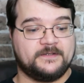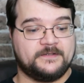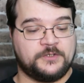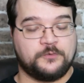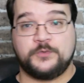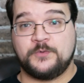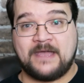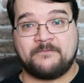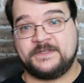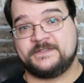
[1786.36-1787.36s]
you
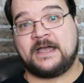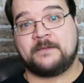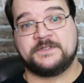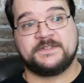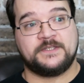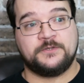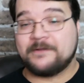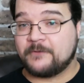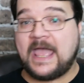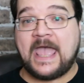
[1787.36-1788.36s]
have these options that you
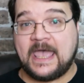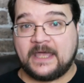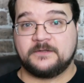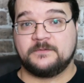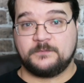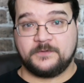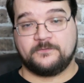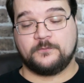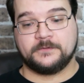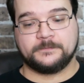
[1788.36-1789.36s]
never had
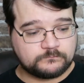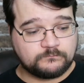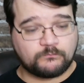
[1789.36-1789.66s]
before